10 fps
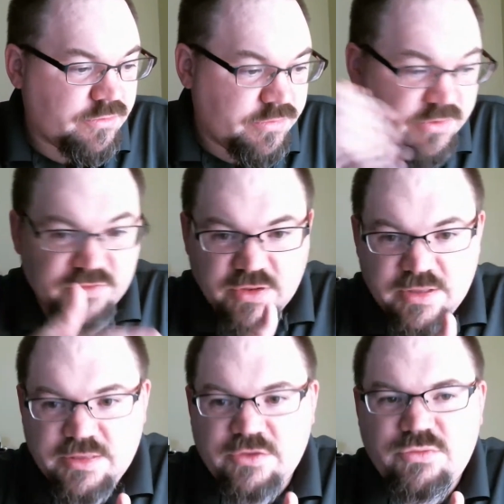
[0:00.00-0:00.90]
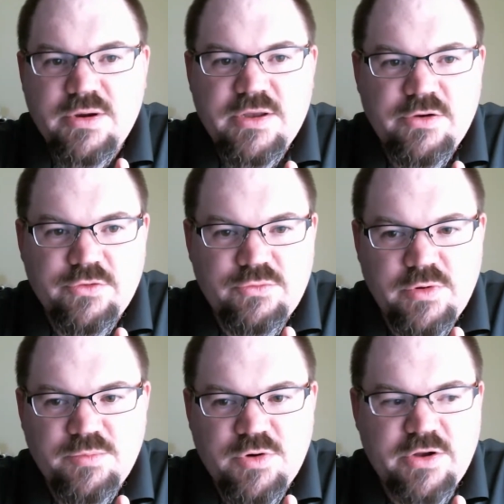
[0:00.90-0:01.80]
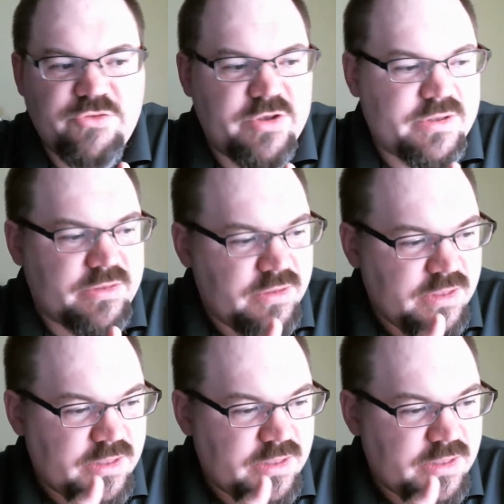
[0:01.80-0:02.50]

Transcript: This right here is one project,